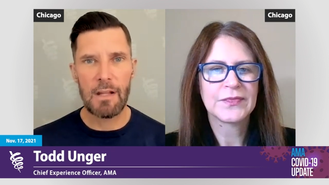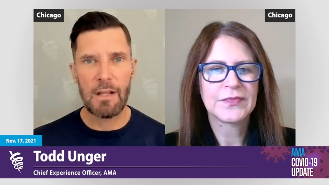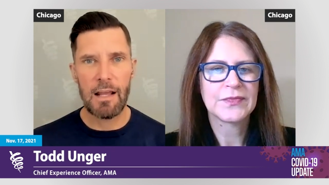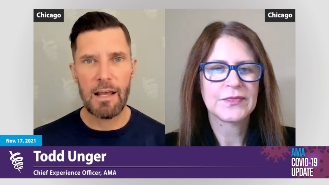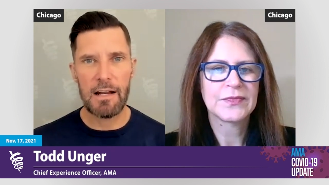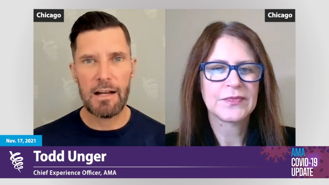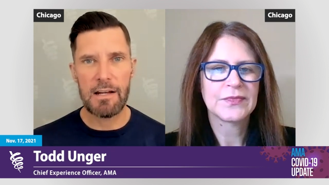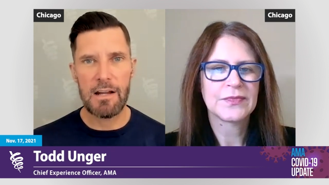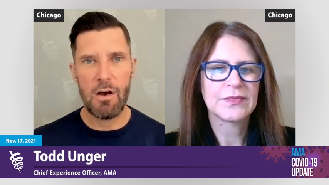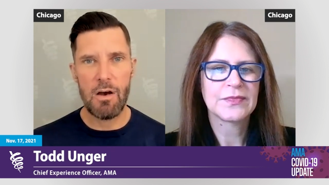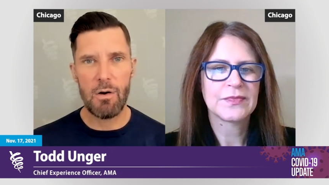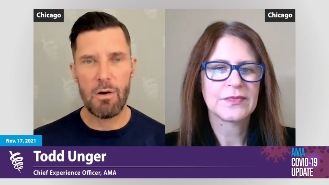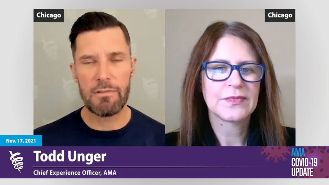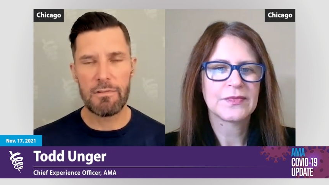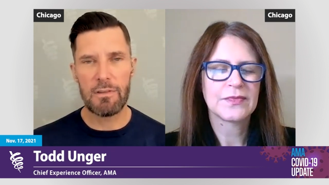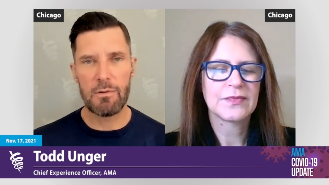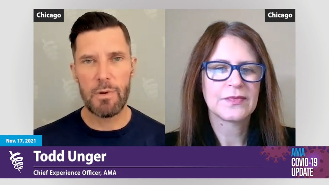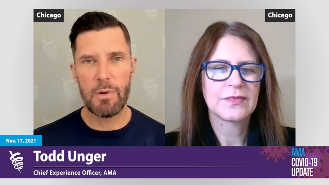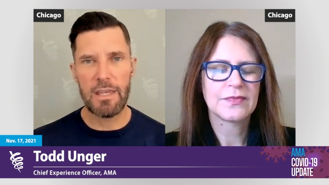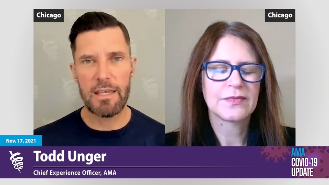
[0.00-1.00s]
Speaker 1: And I know over the
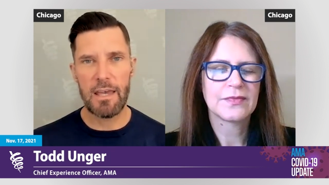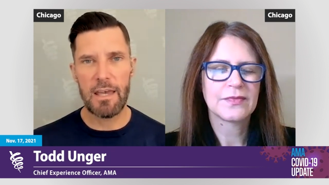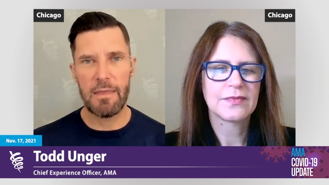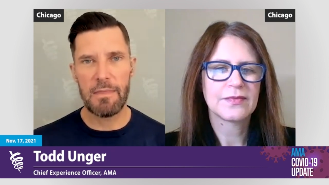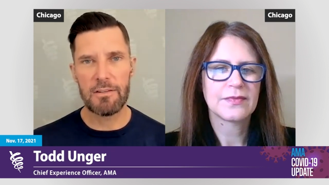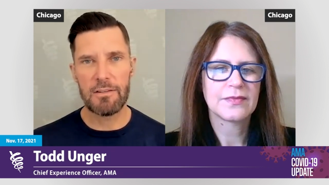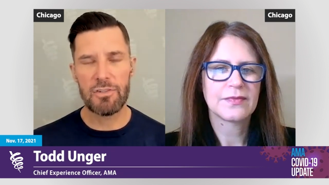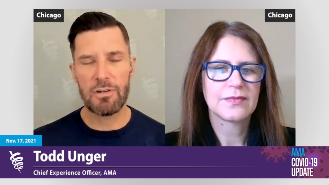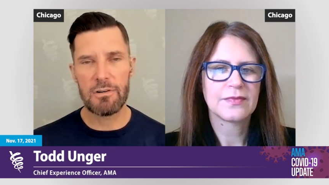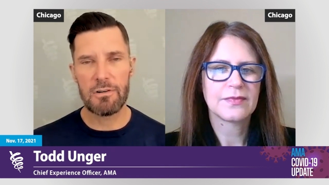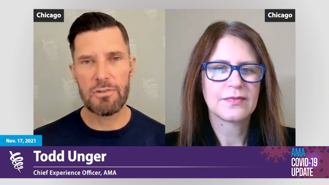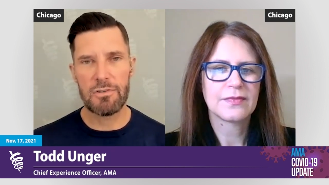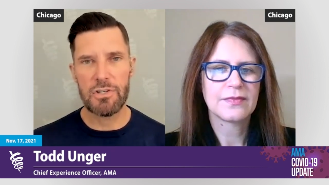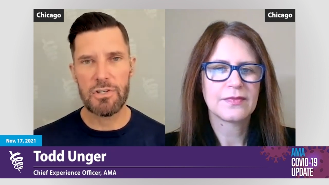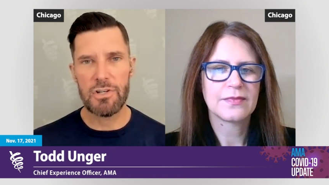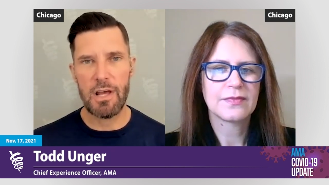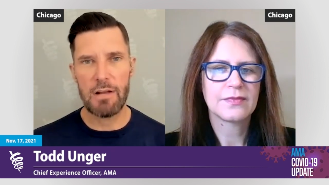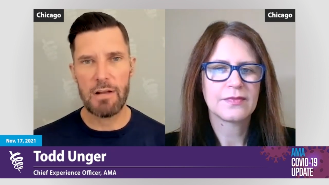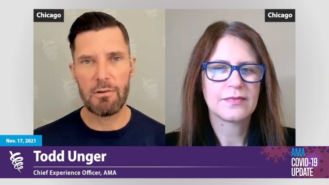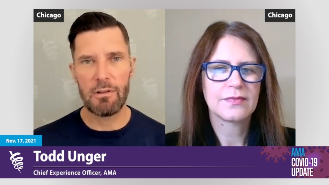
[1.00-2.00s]
weekend, the Surgeon
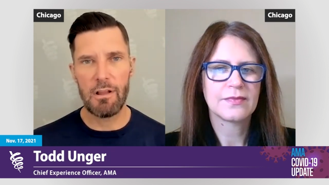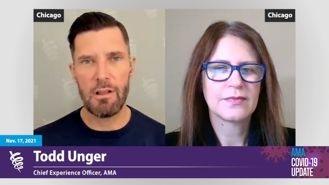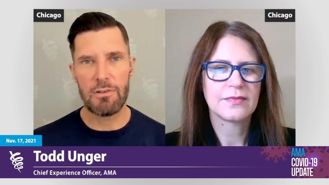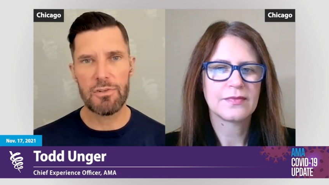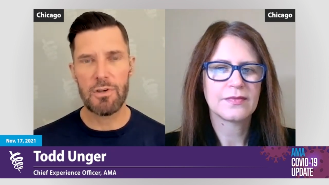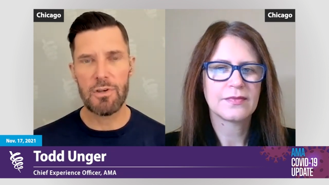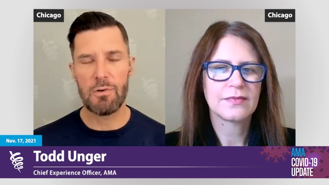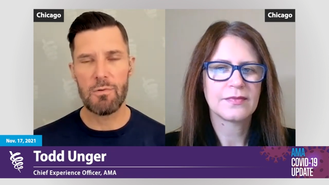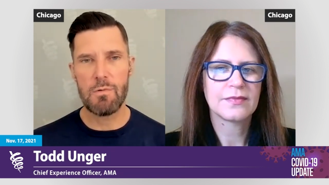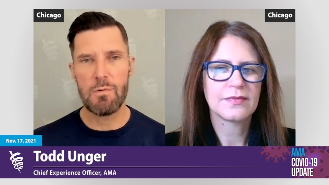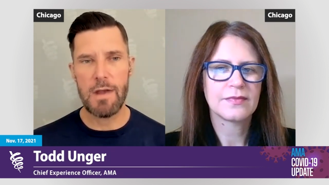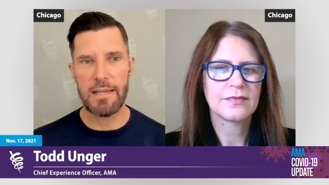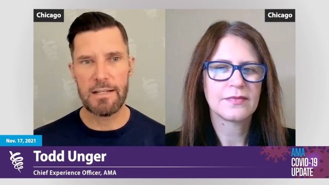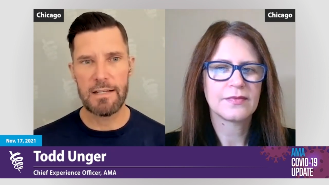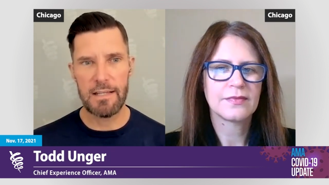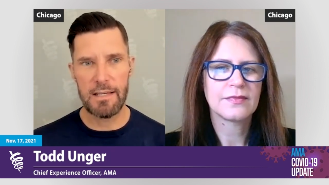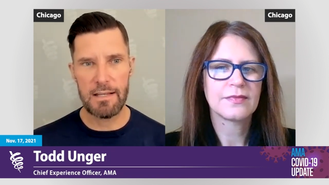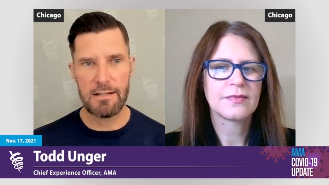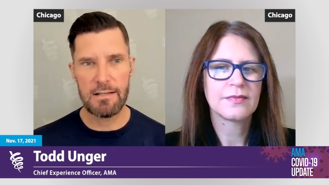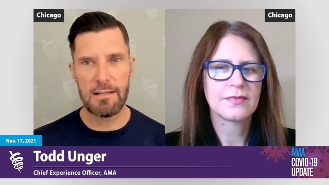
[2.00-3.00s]
General also weighed
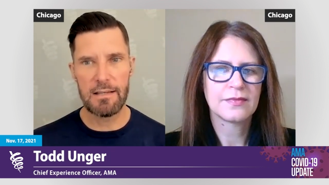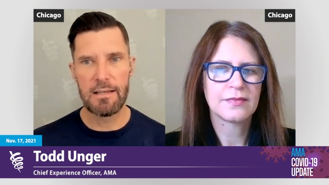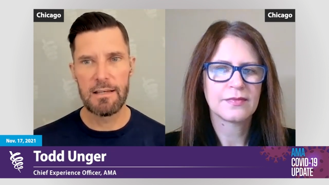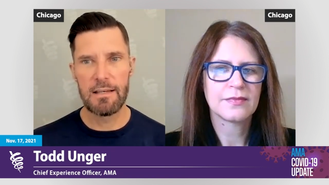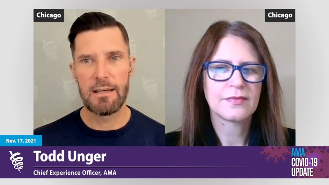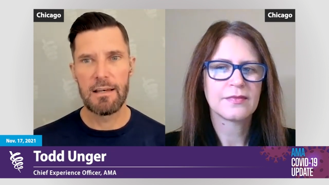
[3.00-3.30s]
in